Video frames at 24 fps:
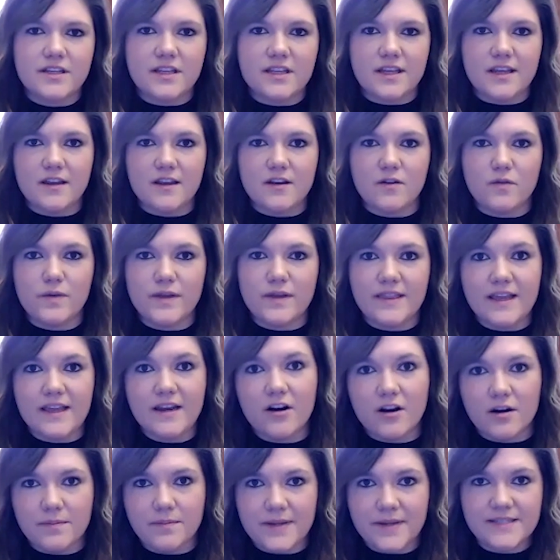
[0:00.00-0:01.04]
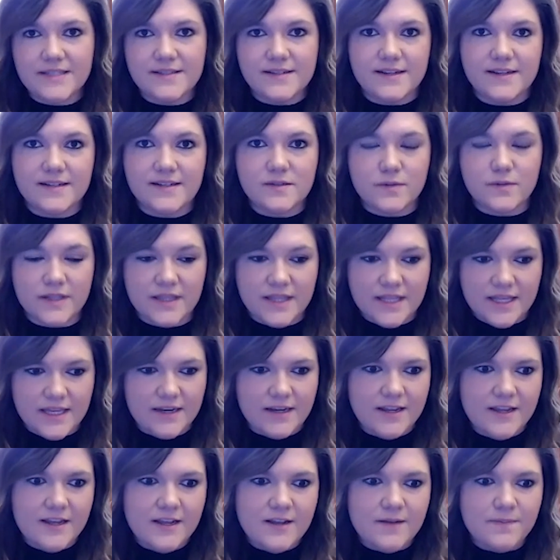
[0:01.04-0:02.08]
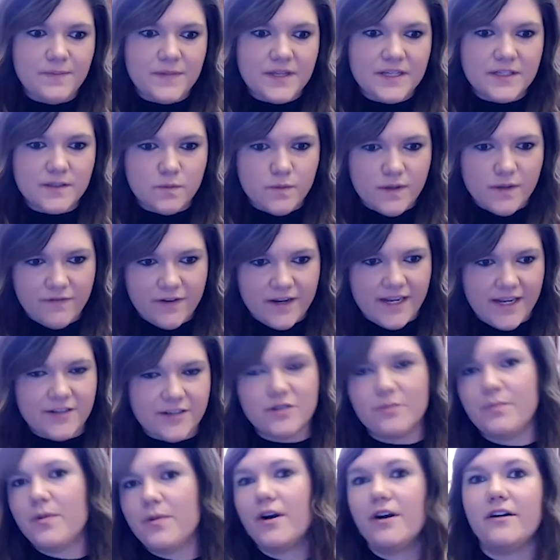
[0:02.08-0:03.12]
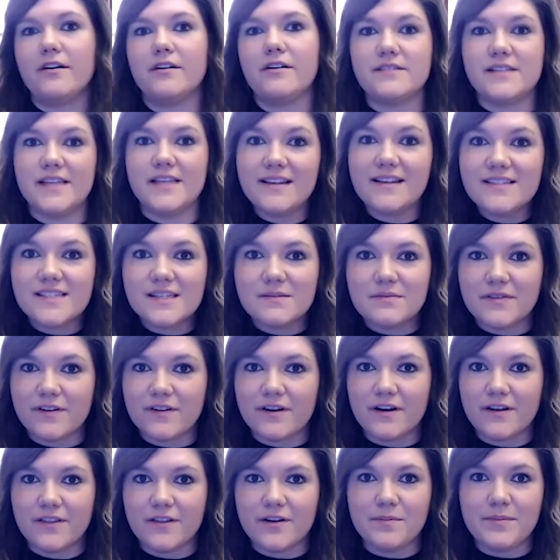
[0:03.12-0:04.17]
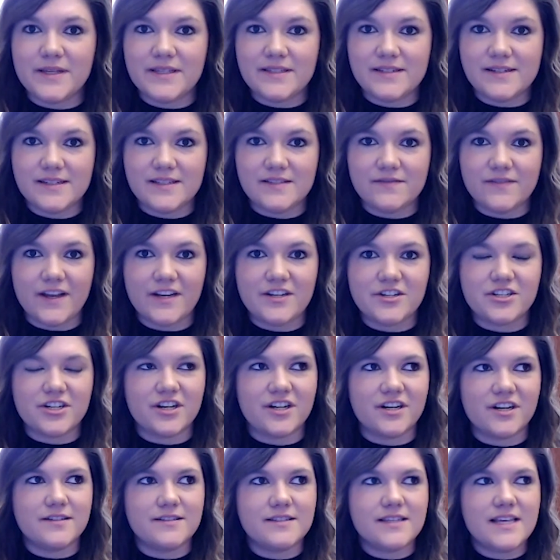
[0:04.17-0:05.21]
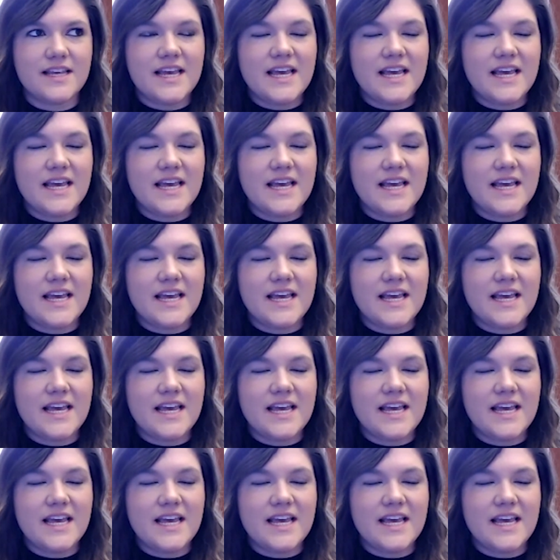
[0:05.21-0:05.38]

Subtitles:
within our business, within Sweet Financial Partners and some of our other business ventures